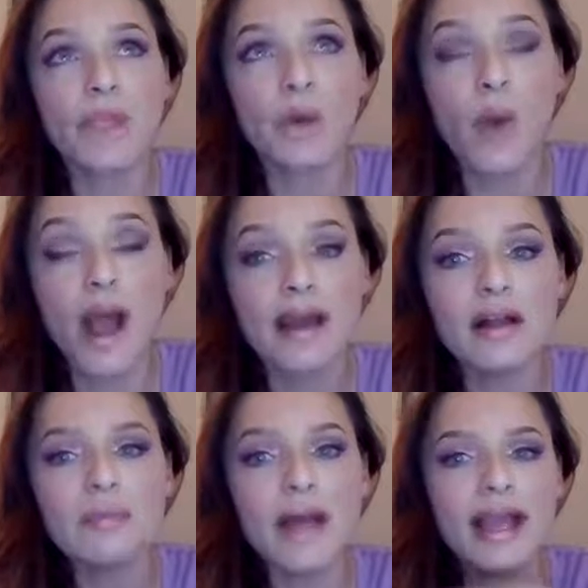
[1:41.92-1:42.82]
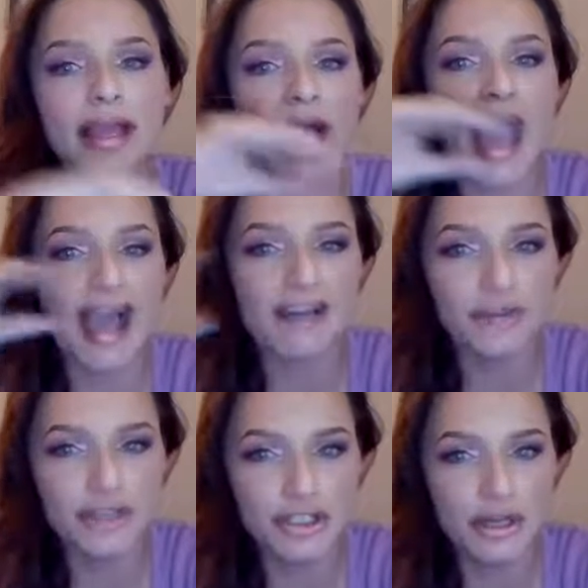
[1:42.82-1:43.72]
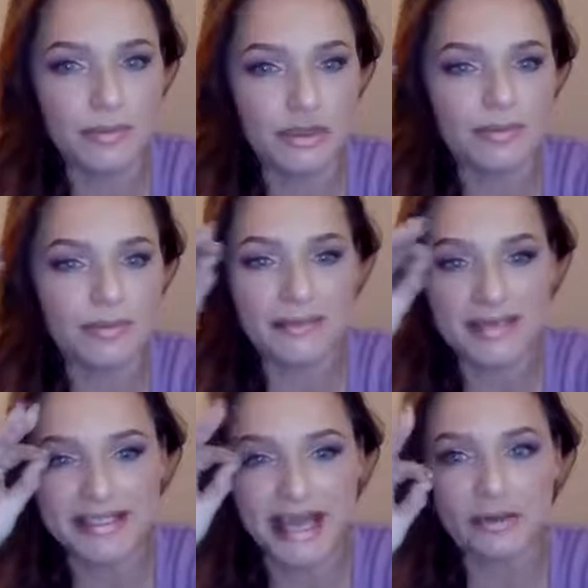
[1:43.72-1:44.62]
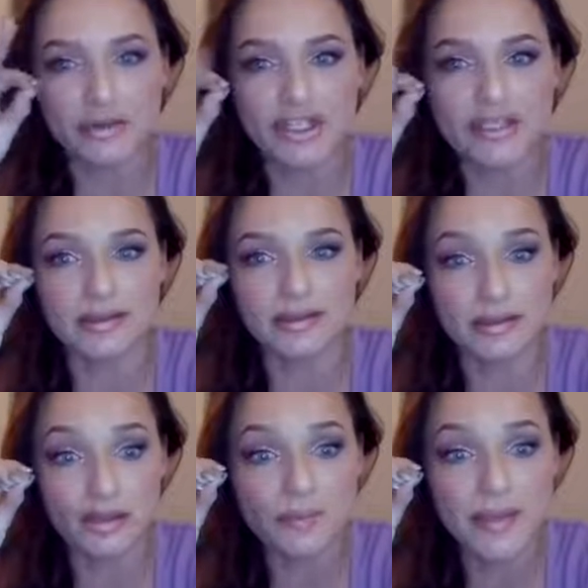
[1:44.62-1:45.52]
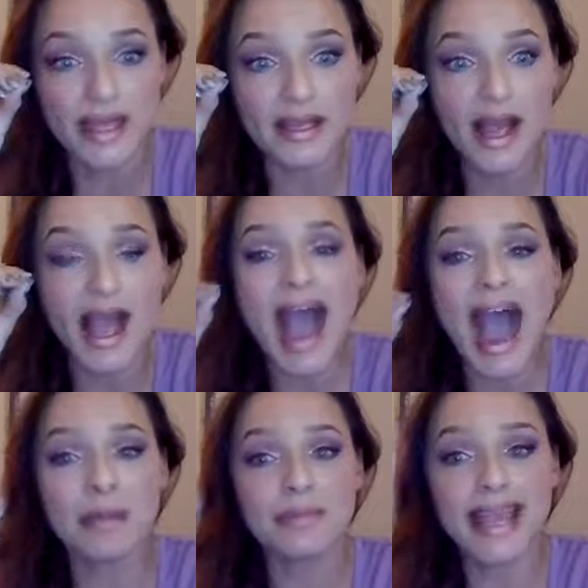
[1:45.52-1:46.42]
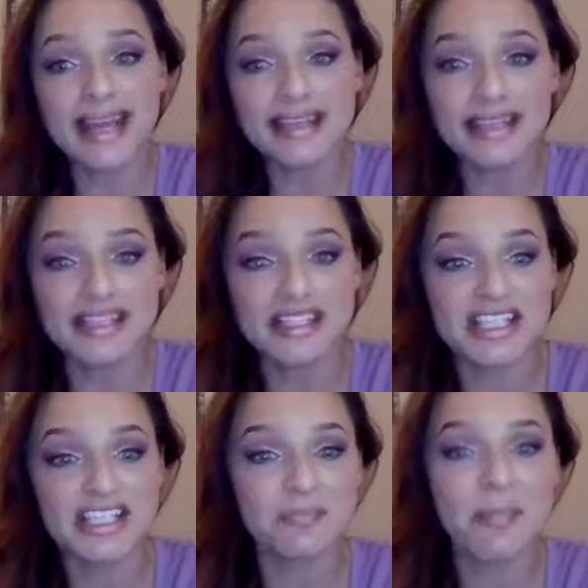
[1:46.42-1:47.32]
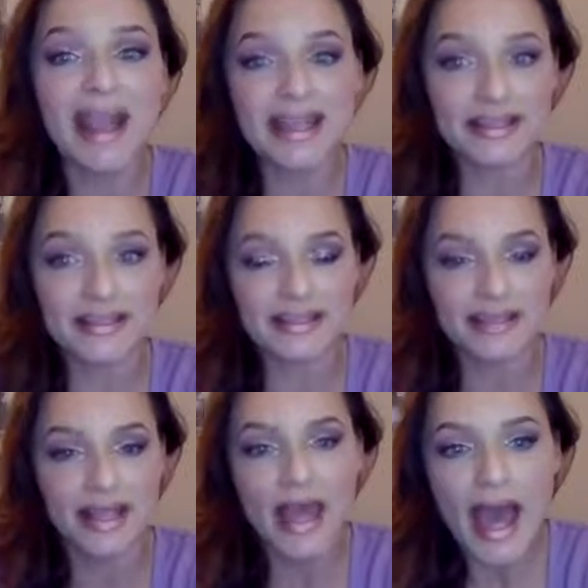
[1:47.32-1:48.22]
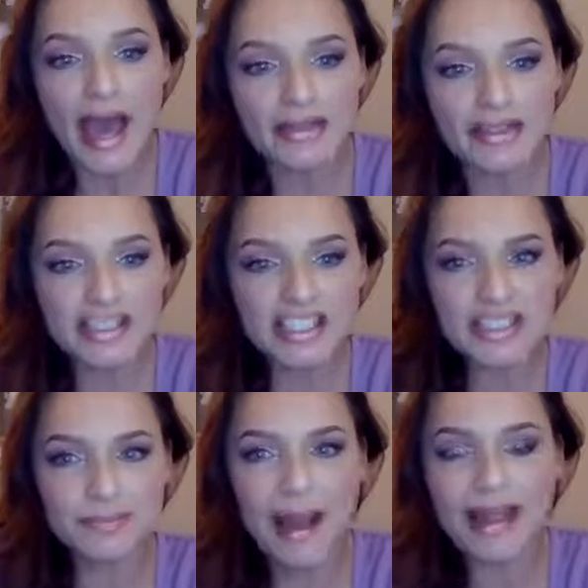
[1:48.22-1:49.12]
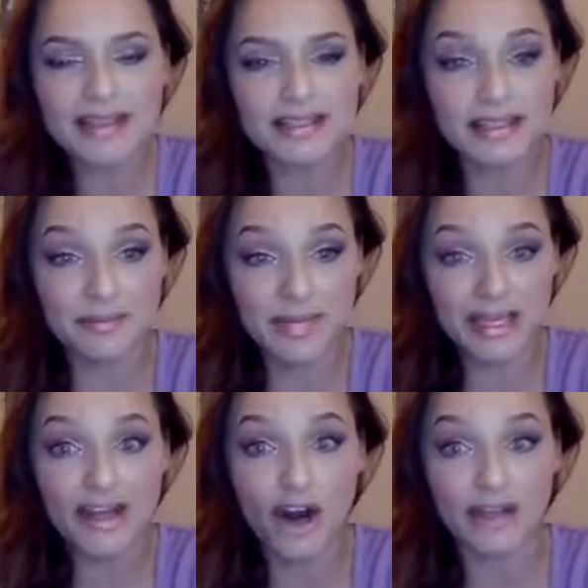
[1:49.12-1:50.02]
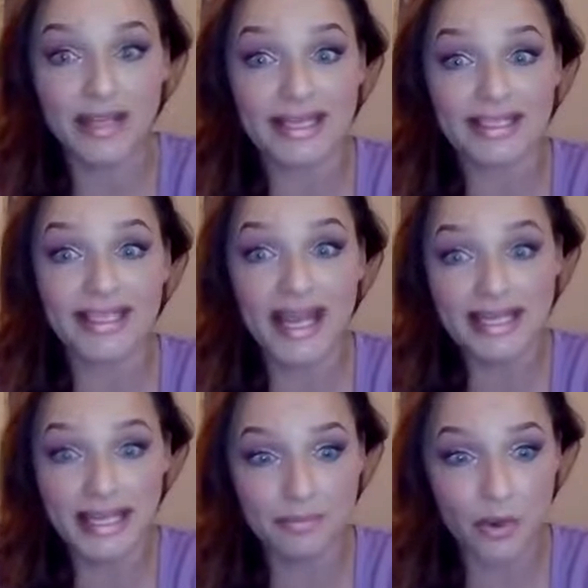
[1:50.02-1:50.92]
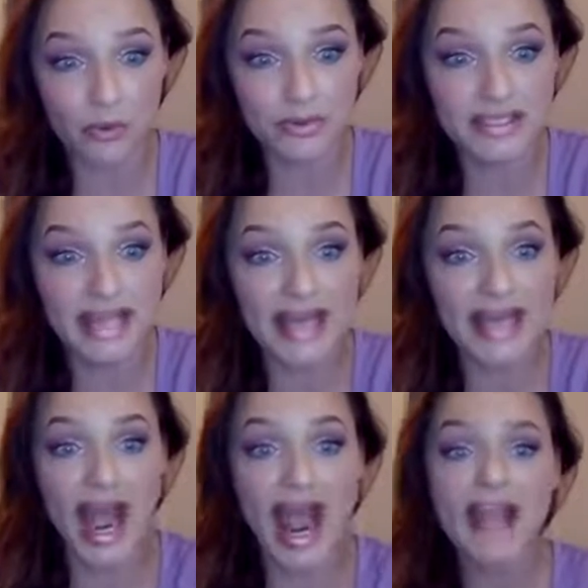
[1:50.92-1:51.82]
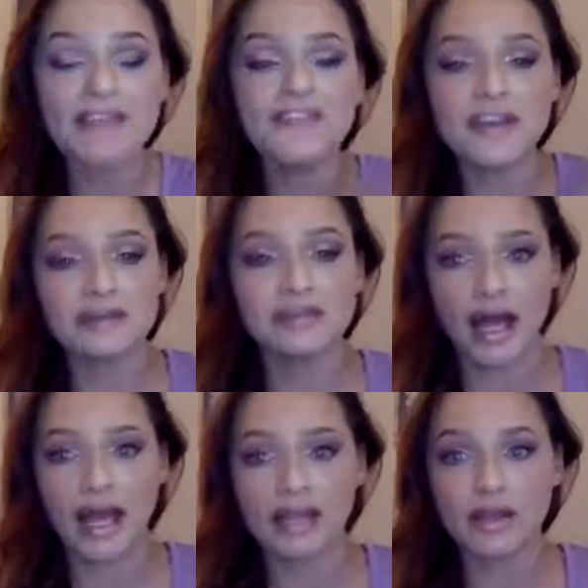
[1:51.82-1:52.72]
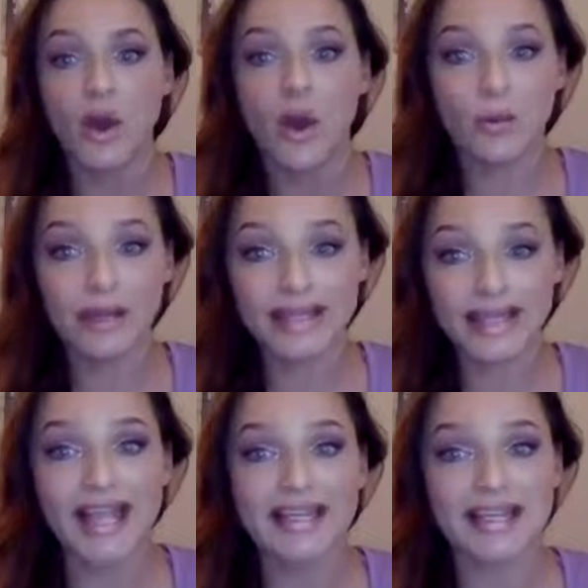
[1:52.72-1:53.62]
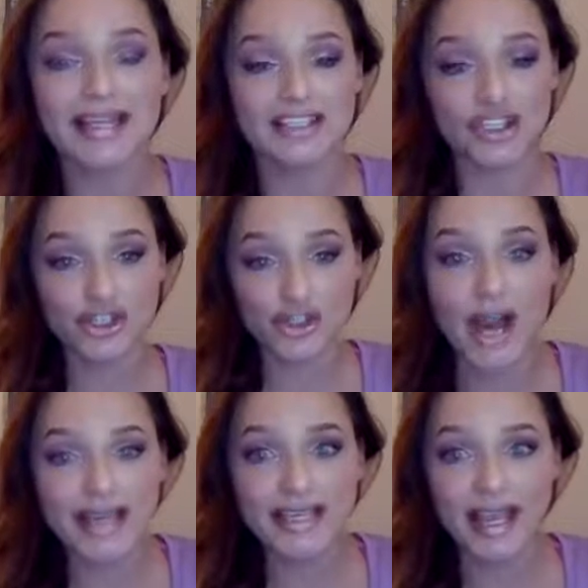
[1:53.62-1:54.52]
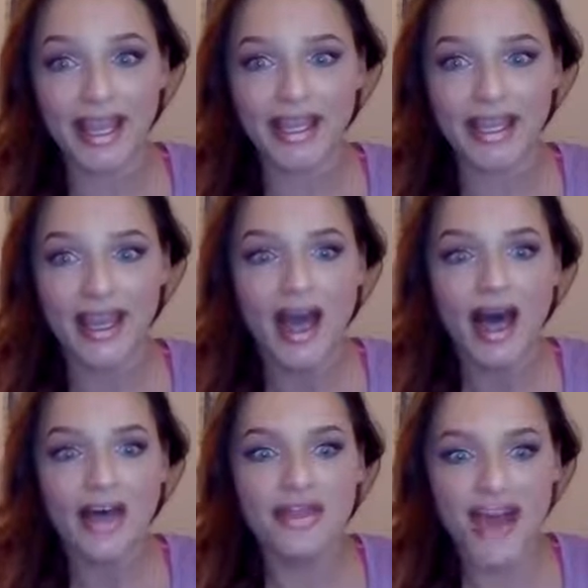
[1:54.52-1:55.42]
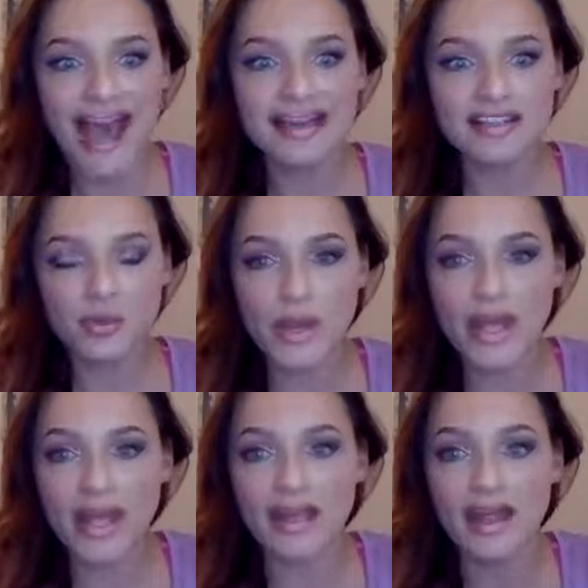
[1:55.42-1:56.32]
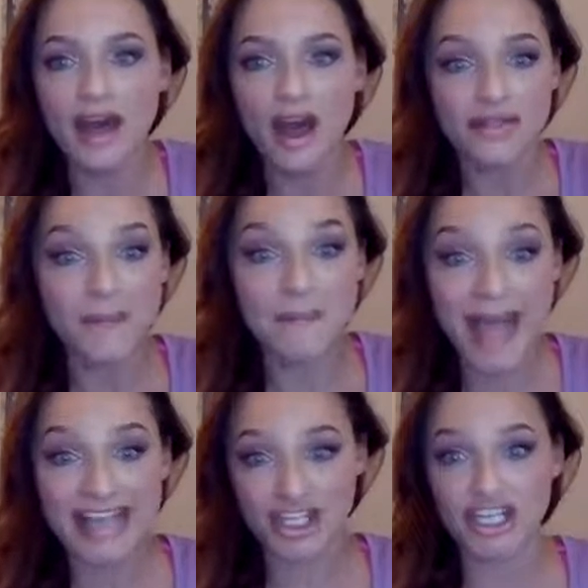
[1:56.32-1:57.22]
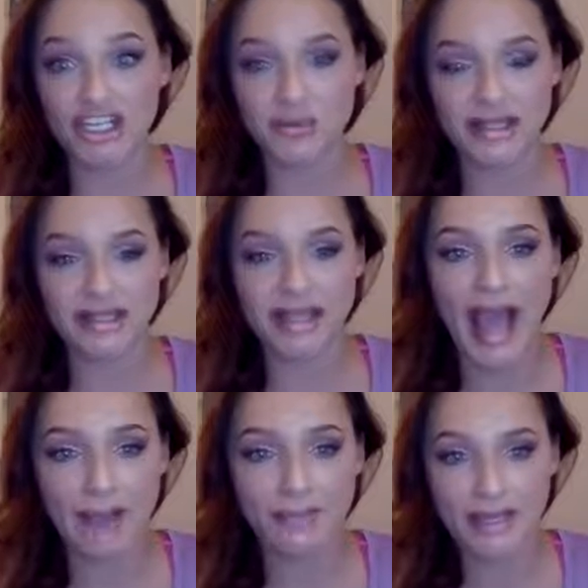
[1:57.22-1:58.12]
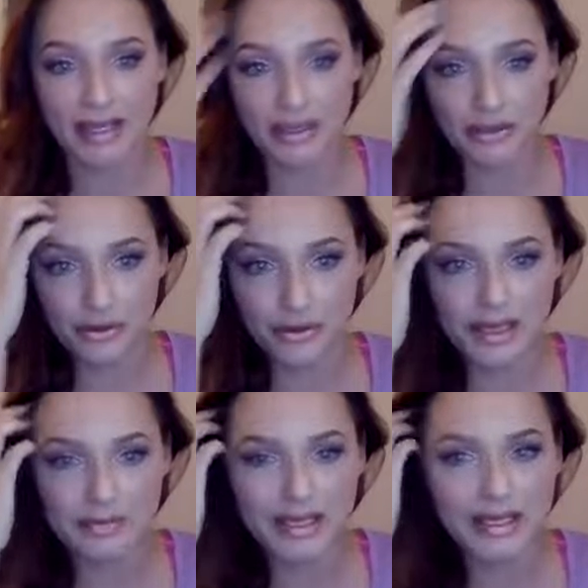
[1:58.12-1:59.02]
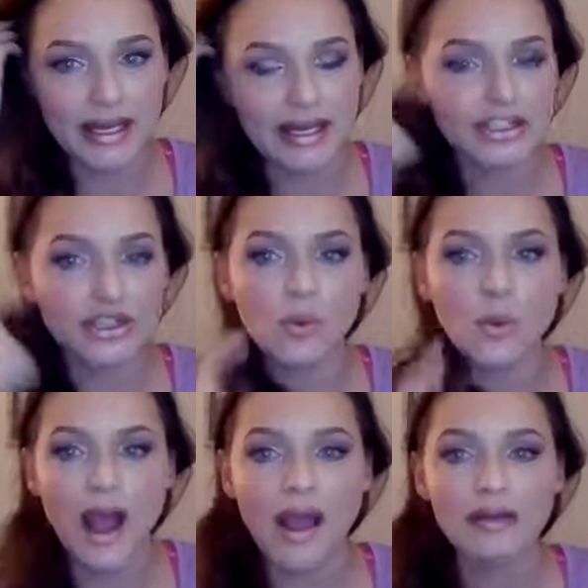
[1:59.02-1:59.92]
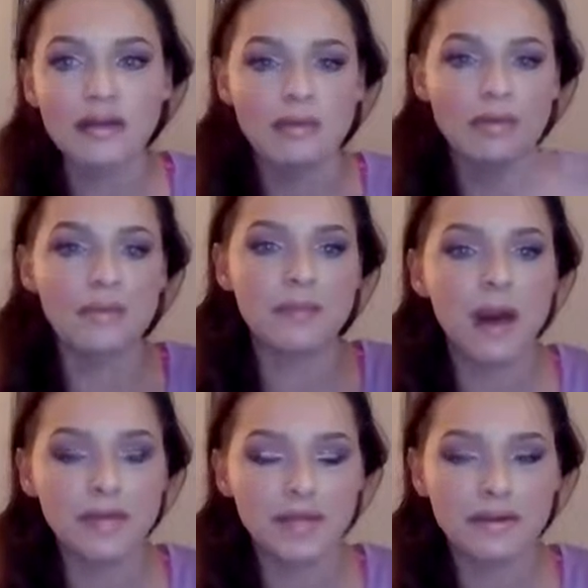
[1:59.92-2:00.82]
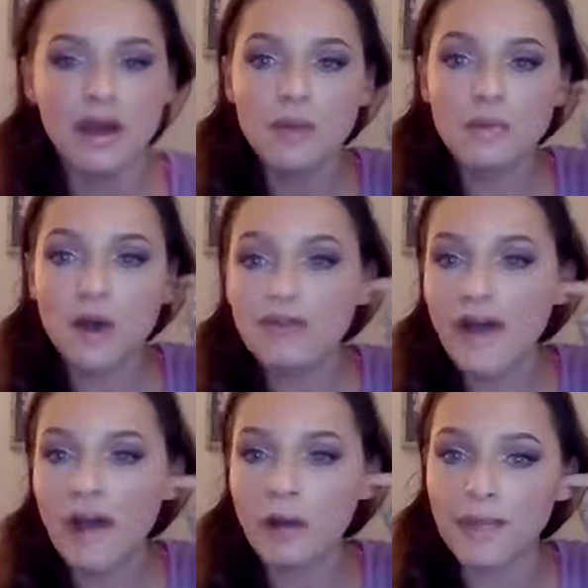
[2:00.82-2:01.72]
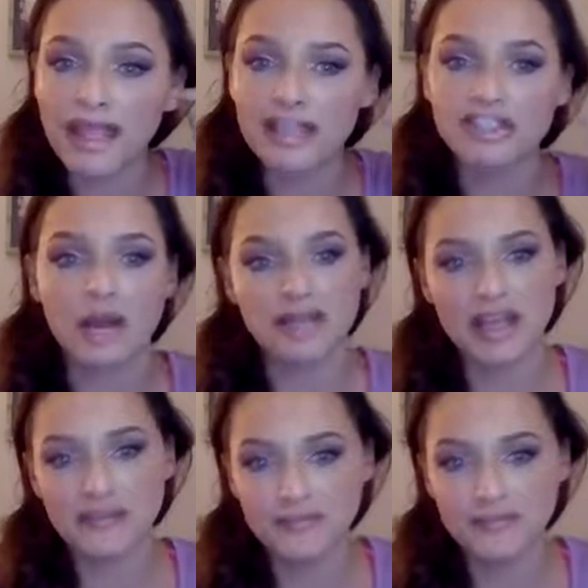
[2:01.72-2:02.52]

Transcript: while my average numbers might be down just a little bit, I'm getting these spikes. And these spikes to me are like lightning bolts. And I feel like when lightning is striking, that's when the magic is really happening. You know what I mean? And so while on my public profile page, I would get